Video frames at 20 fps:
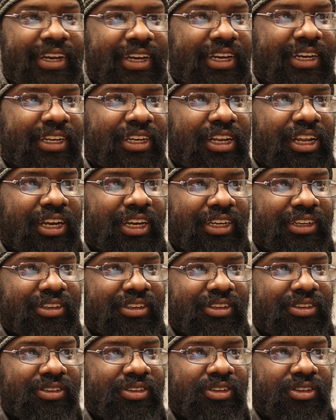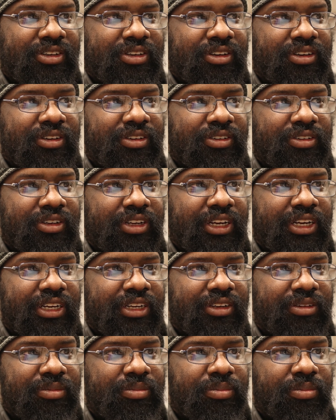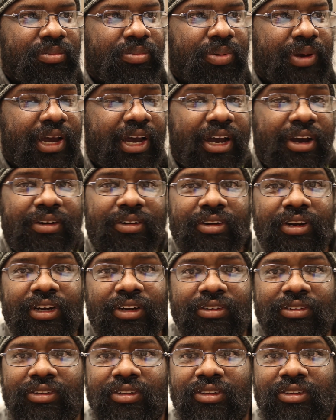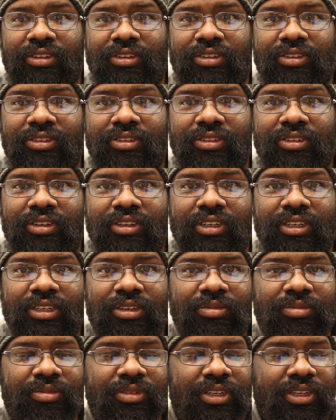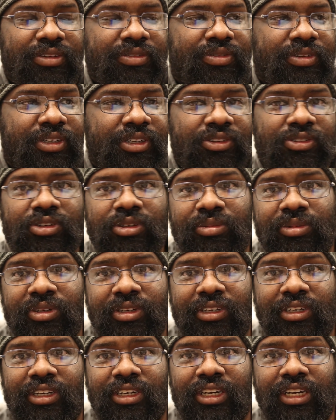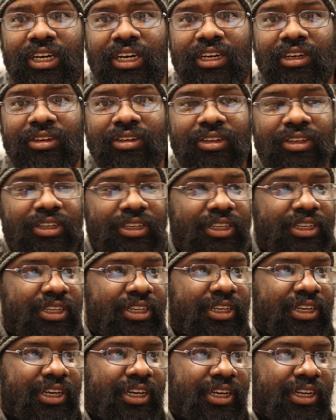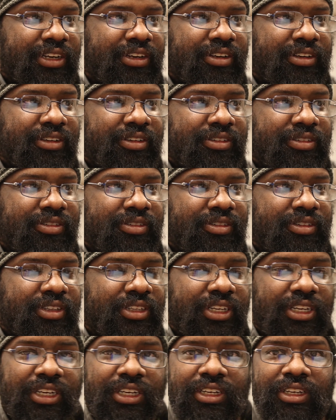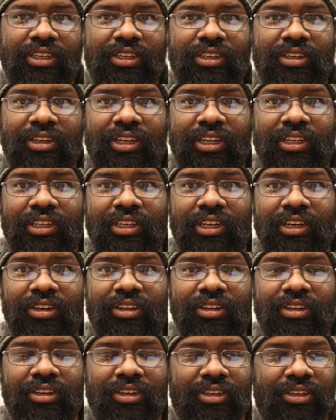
and like these are like powerhouses. They've contributed a lot, and they at the end of